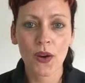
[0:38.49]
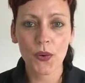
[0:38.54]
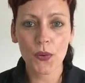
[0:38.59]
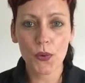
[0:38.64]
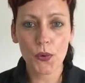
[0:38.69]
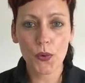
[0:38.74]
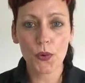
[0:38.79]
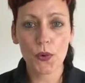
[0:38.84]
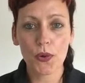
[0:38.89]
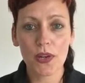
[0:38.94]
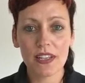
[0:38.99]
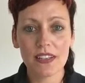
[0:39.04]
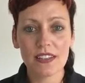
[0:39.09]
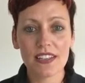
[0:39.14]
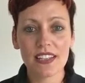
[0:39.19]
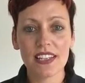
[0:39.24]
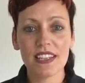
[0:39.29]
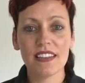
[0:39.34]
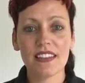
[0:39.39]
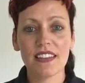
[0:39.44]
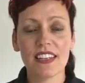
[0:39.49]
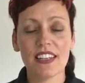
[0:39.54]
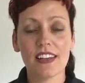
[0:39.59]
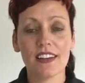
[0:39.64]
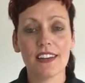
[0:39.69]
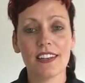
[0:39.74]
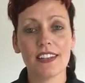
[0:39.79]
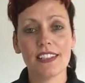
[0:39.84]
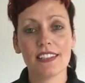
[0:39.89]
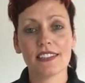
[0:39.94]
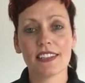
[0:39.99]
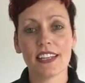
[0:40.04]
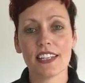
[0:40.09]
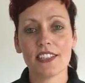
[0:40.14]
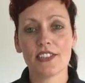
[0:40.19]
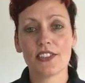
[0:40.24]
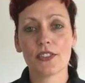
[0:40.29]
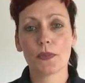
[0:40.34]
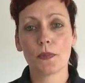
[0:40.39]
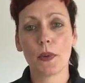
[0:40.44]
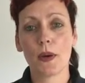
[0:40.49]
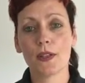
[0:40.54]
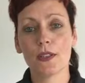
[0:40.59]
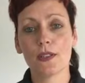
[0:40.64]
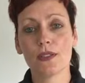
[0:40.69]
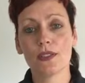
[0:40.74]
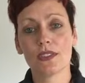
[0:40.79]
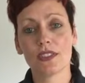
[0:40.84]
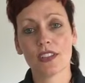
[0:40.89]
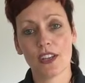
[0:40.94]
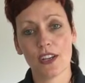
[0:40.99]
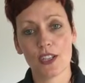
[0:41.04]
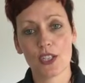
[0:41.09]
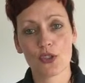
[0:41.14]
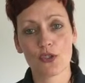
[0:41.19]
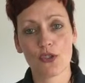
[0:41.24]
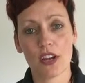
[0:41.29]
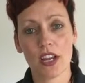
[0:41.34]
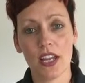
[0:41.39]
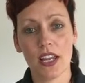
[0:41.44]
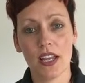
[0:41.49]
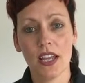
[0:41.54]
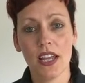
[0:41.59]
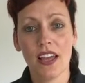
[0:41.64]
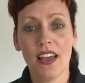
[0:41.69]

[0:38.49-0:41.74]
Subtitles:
or indeed the early stages post-surgery.